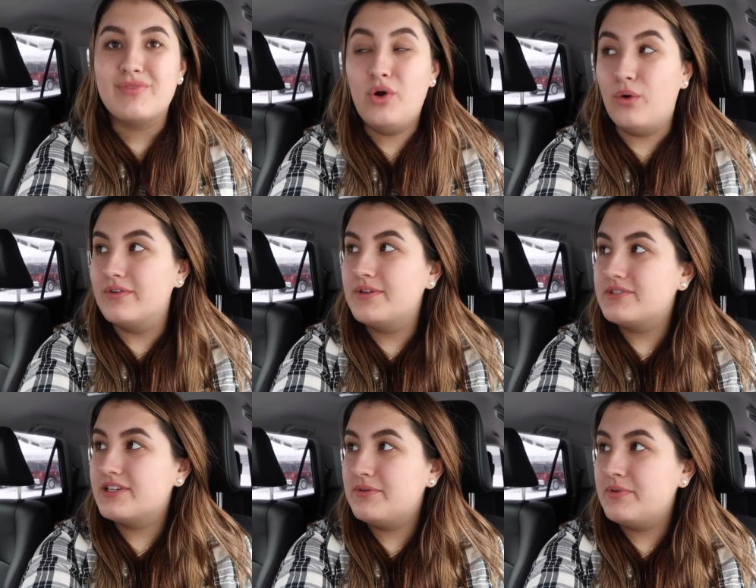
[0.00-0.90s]
cold it
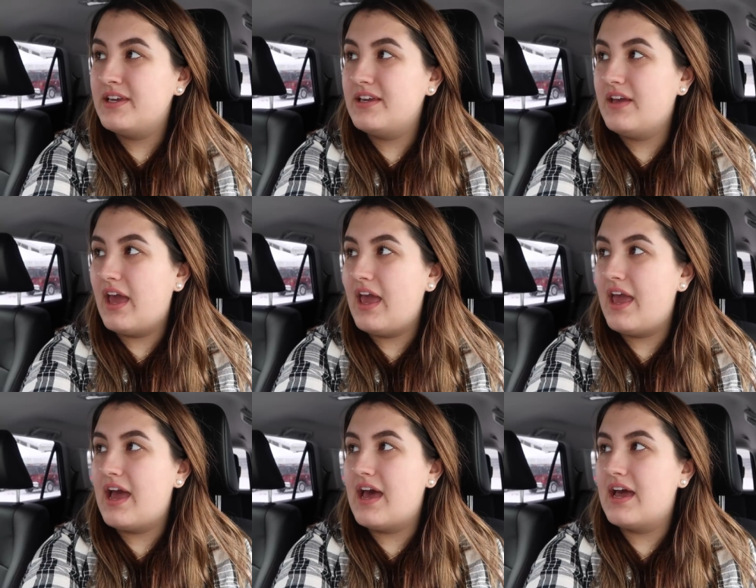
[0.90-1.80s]
was gonna be,
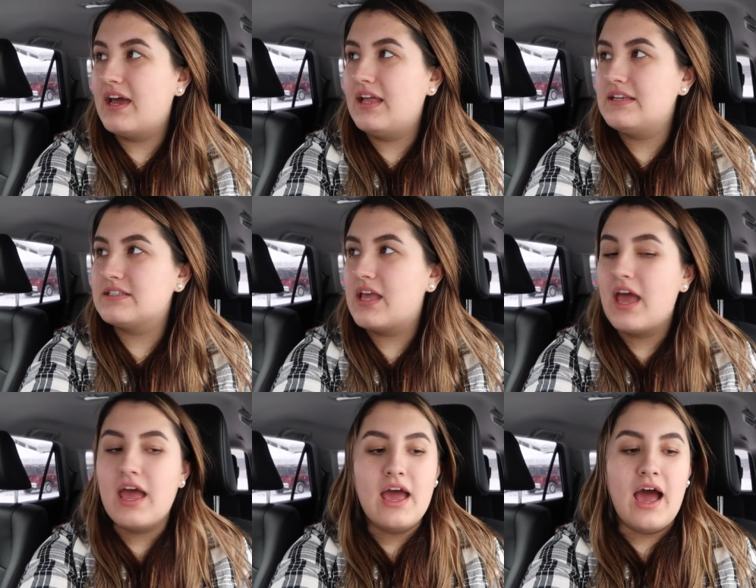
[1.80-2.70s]
and
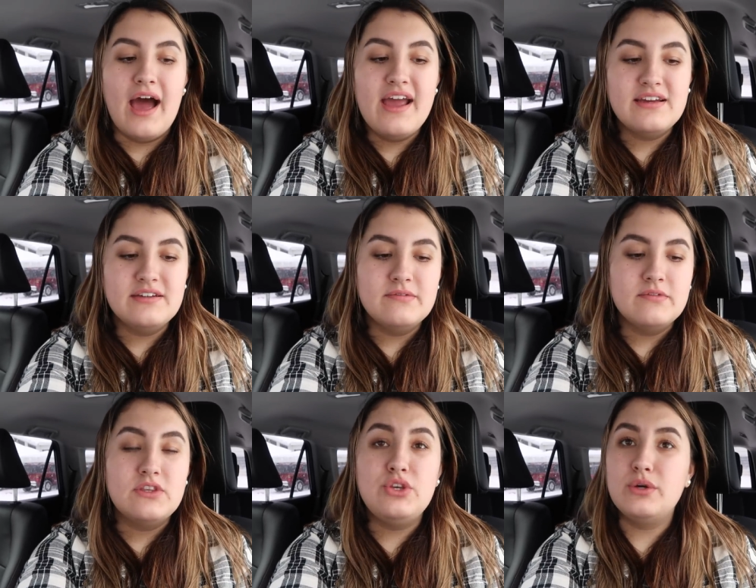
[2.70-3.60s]
I
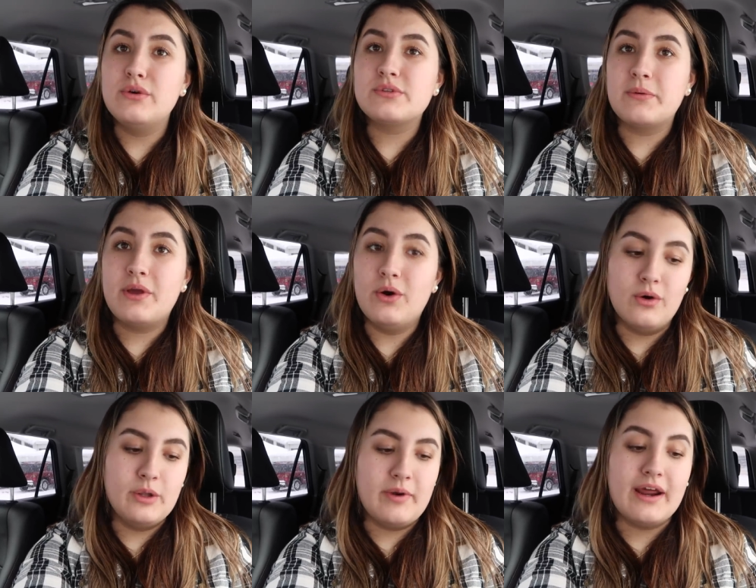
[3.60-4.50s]
knew it was gonna be
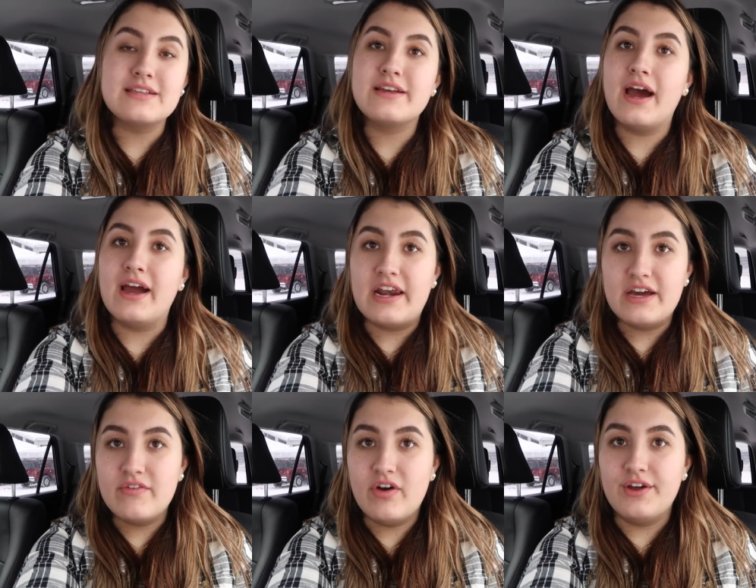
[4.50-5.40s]
cold, but I kind
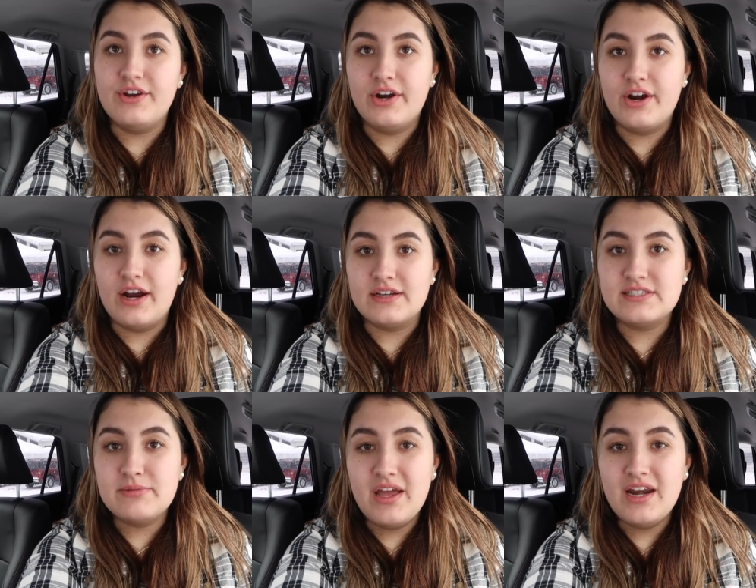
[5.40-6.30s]
of
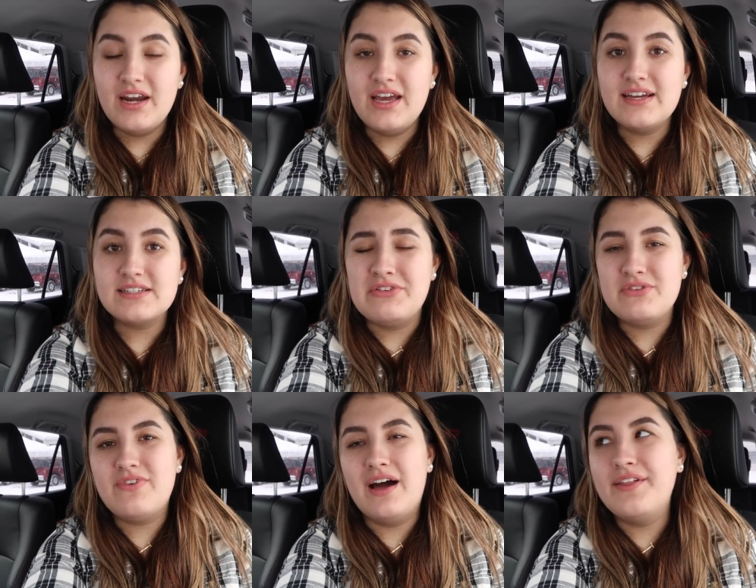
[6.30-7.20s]
underestimated it. If
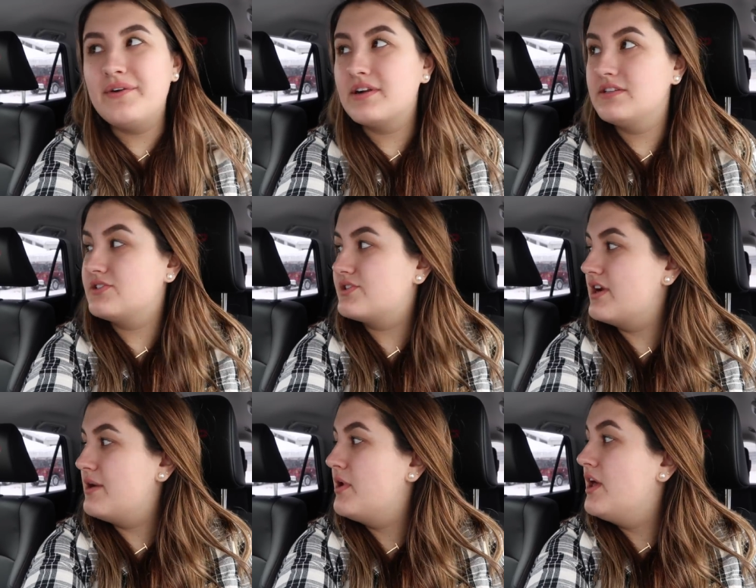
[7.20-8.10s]
you follow our
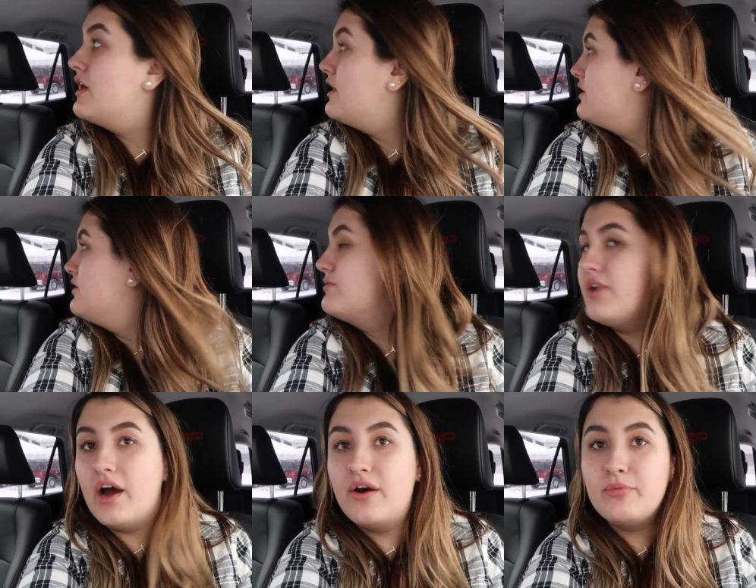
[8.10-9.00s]
Instagram, you
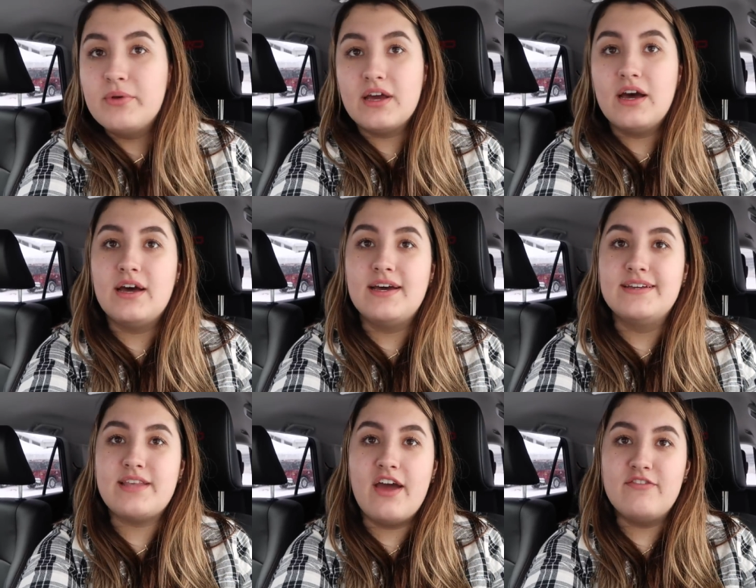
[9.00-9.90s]
know,
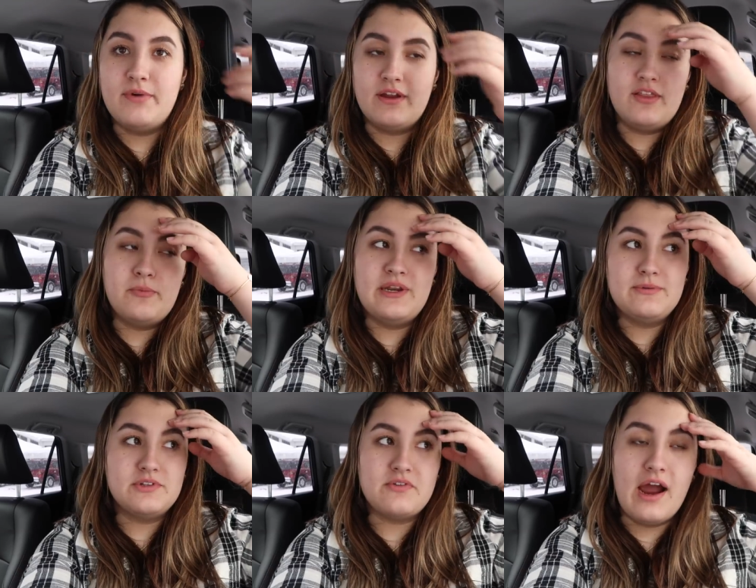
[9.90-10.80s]
because I've barely been
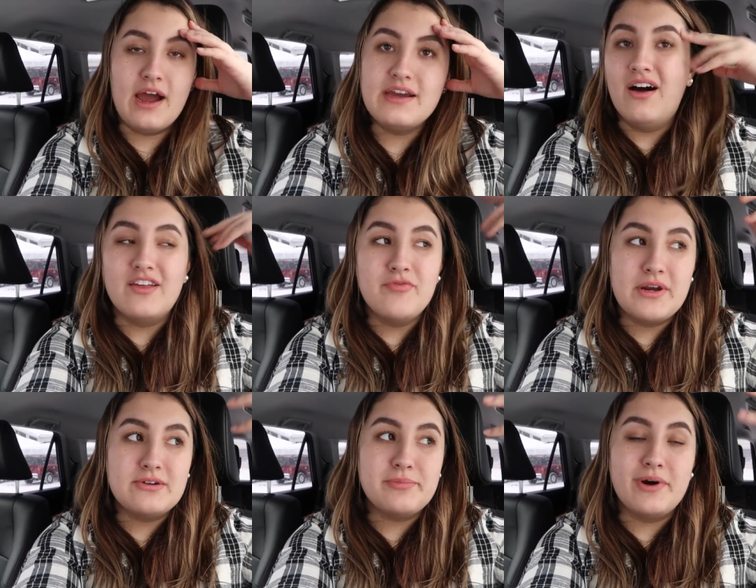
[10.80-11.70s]
able to ride. All I've
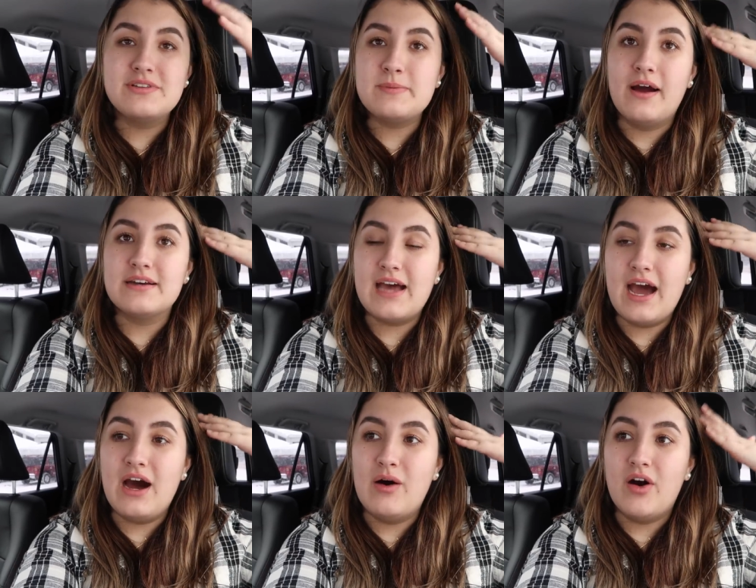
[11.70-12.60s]
been able to post about is
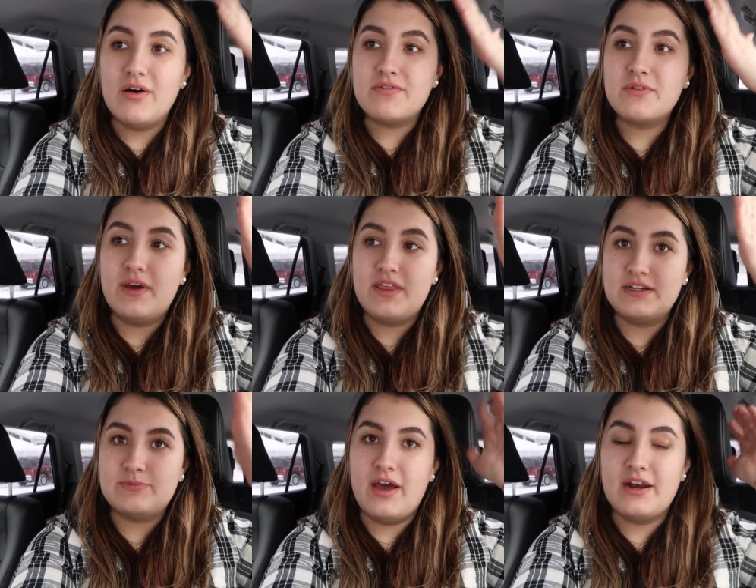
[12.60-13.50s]
how awful the
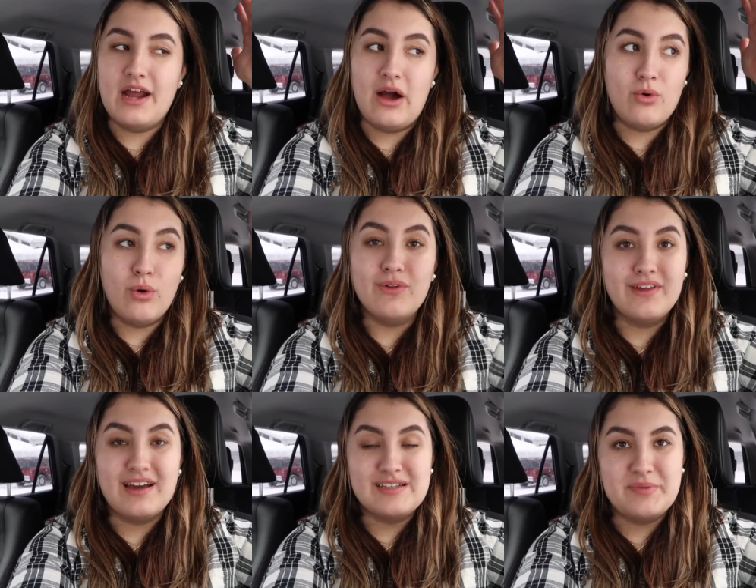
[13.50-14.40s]
weather has been and how cold
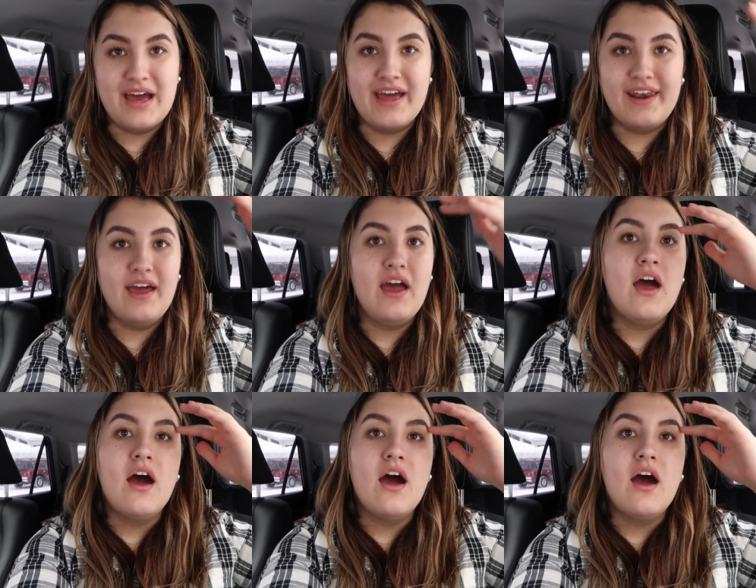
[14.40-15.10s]
it has been.